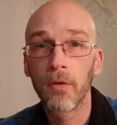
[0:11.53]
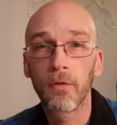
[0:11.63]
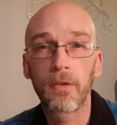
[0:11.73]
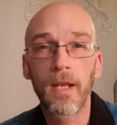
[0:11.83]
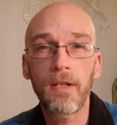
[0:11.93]
So
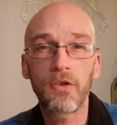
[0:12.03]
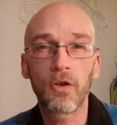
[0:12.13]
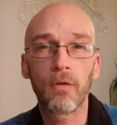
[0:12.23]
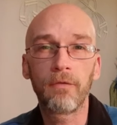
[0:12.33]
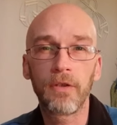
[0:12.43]
today's
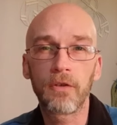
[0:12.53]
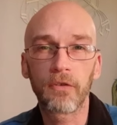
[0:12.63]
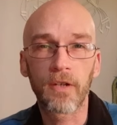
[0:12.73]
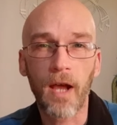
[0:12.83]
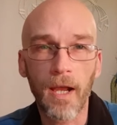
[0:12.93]
show features
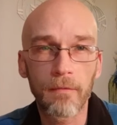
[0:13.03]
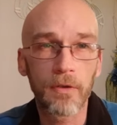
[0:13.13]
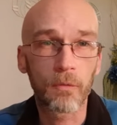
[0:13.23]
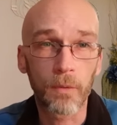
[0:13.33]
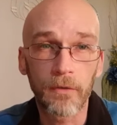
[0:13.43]
an
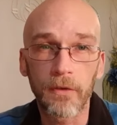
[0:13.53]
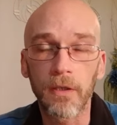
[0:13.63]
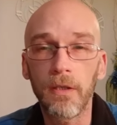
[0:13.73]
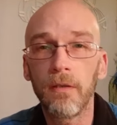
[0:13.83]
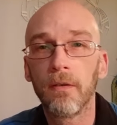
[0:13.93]
Irish
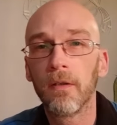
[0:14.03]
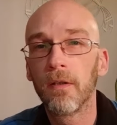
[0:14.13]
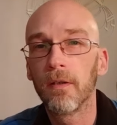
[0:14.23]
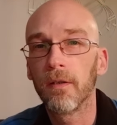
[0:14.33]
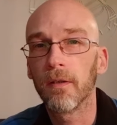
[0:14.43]
whiskey,
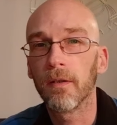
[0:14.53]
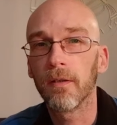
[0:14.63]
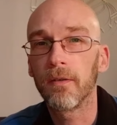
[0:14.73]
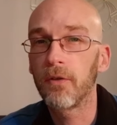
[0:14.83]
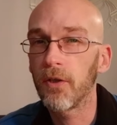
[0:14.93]

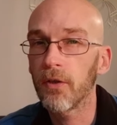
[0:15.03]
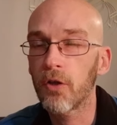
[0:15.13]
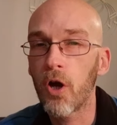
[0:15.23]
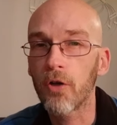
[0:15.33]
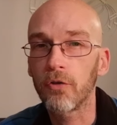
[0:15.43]

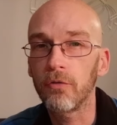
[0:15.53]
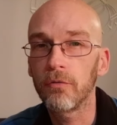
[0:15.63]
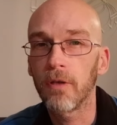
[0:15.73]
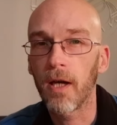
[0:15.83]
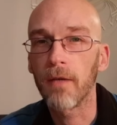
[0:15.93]
Tyrconnell
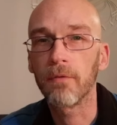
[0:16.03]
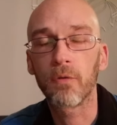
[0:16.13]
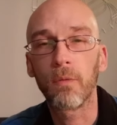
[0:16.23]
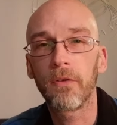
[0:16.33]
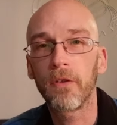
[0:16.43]
Irish
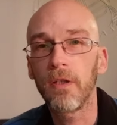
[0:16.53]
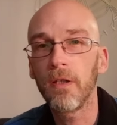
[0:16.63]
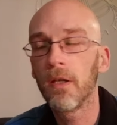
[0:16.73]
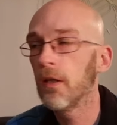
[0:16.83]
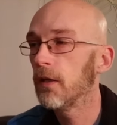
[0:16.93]
whiskey.
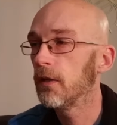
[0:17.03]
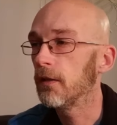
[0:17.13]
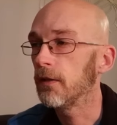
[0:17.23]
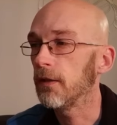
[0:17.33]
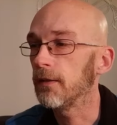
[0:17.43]

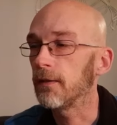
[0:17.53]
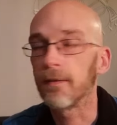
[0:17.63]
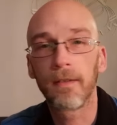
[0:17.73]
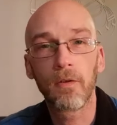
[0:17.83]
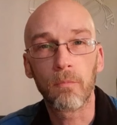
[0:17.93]
It's a
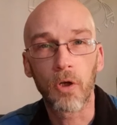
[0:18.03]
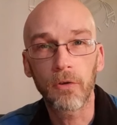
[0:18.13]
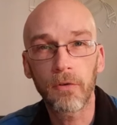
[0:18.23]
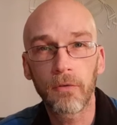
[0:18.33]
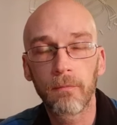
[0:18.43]
single
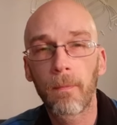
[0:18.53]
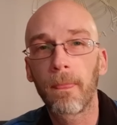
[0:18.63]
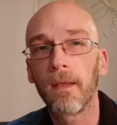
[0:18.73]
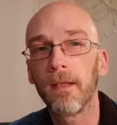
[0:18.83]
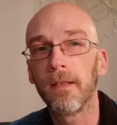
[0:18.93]
malt.
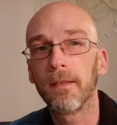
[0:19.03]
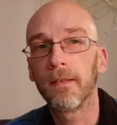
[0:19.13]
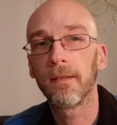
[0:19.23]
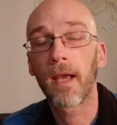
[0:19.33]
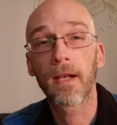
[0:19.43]

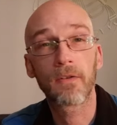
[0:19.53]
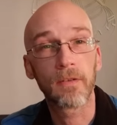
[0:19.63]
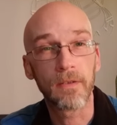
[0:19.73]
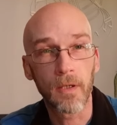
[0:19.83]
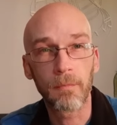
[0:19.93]
It's actually
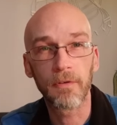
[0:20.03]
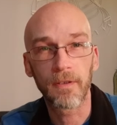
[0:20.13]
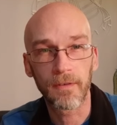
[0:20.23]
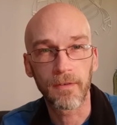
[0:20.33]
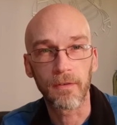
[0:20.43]
double
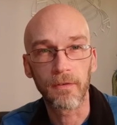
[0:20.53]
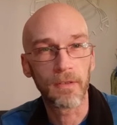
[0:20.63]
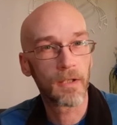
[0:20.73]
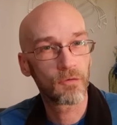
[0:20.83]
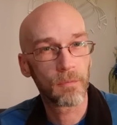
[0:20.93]
distilled,
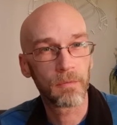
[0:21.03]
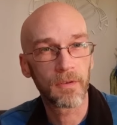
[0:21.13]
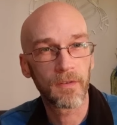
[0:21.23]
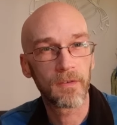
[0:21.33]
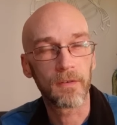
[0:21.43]
not triple
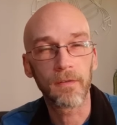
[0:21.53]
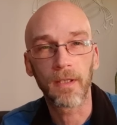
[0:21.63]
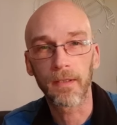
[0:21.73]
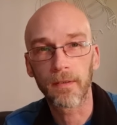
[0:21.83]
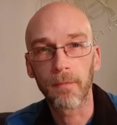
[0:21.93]
distilled
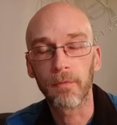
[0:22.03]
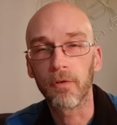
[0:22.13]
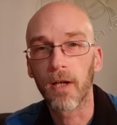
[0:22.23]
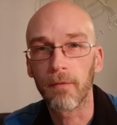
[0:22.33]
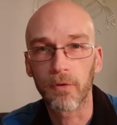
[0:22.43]
like
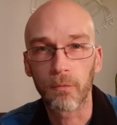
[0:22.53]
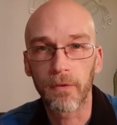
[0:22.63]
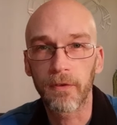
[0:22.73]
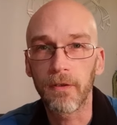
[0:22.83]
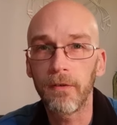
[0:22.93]
typical Irish
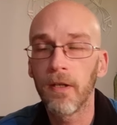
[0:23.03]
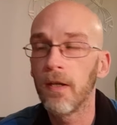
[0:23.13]
whiskeys.